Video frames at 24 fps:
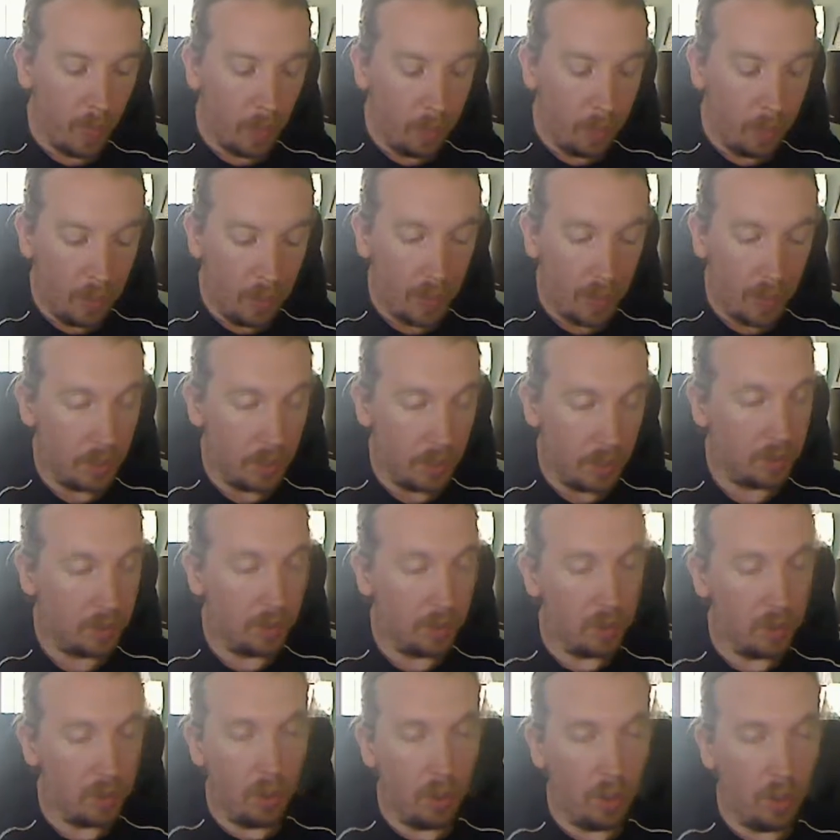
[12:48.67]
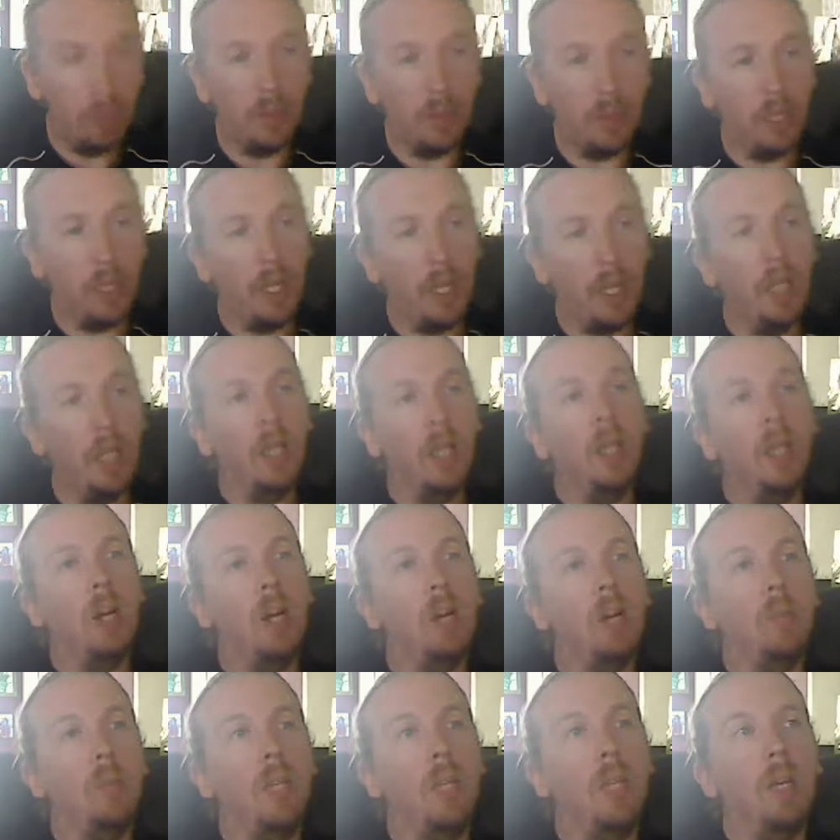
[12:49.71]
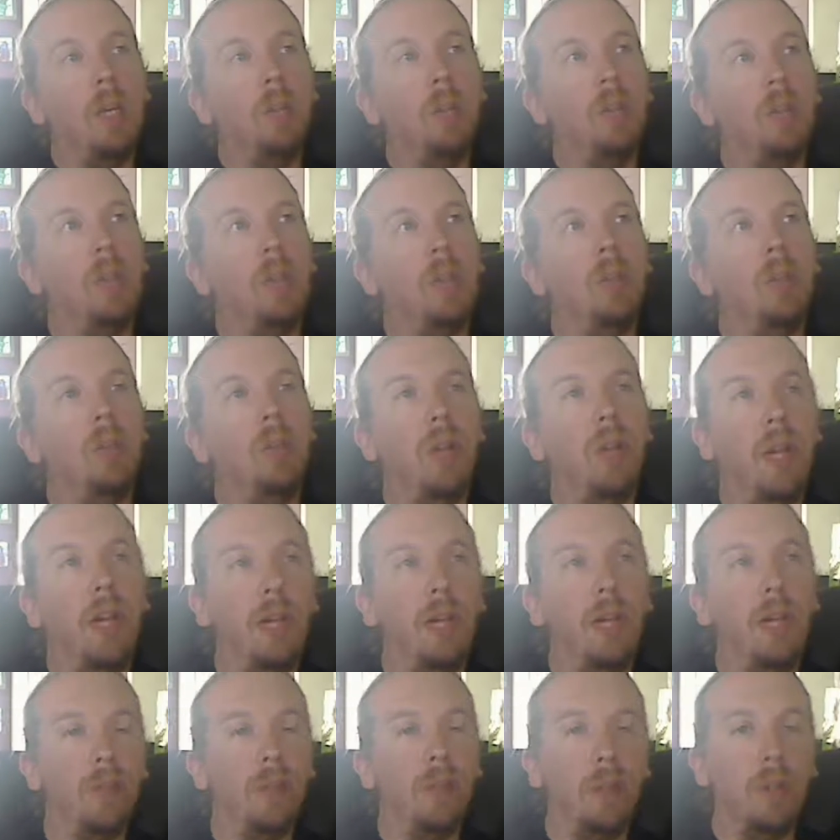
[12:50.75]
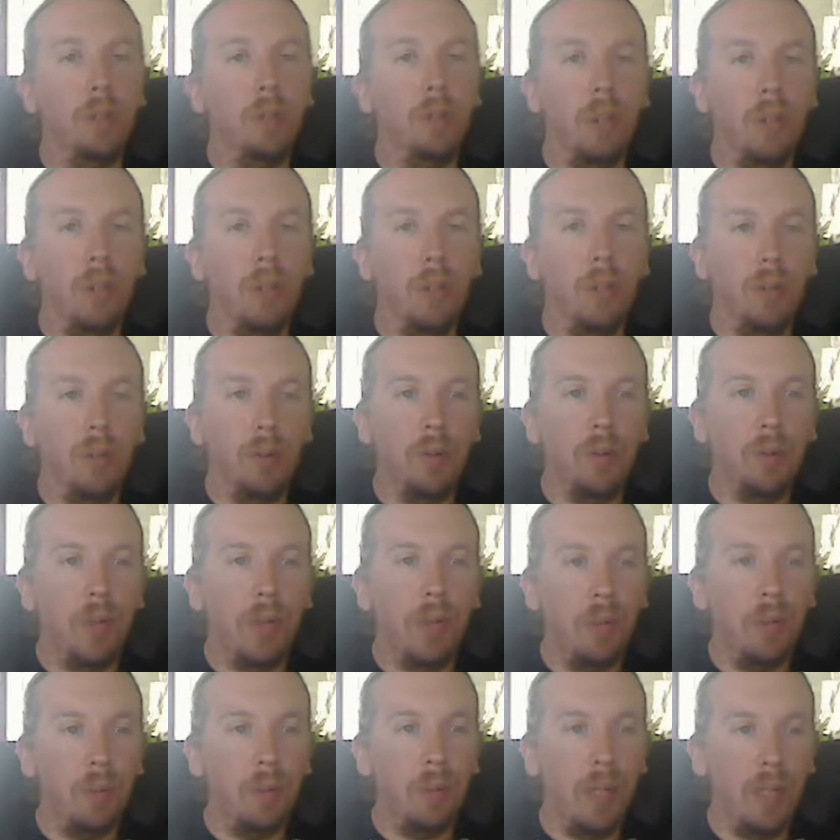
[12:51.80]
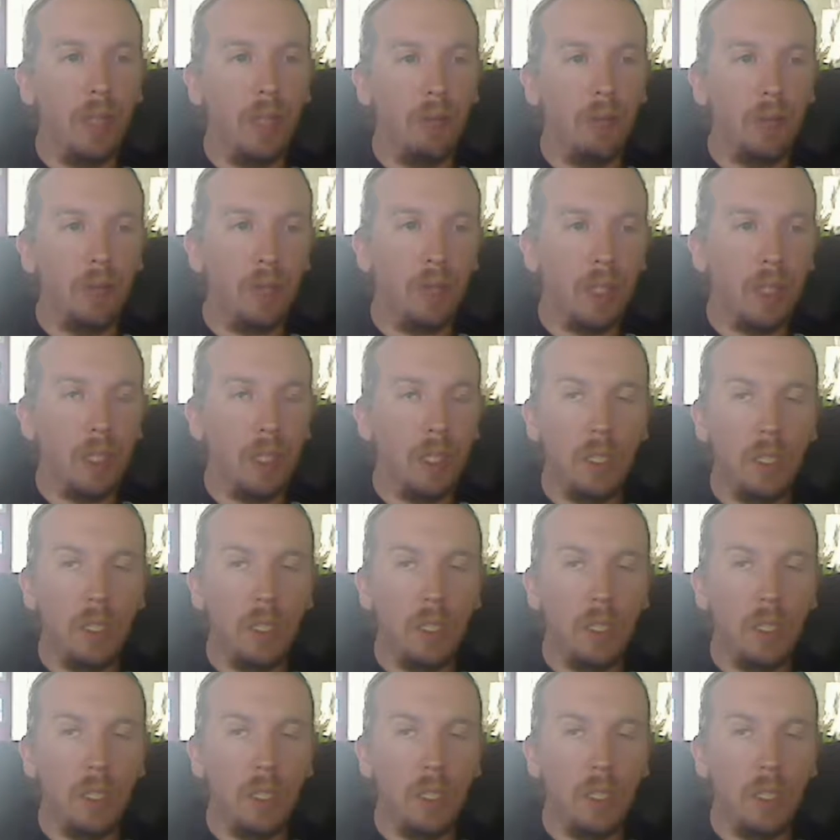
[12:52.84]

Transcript: because hopefully I'll be able to apply for the permit without paying for it.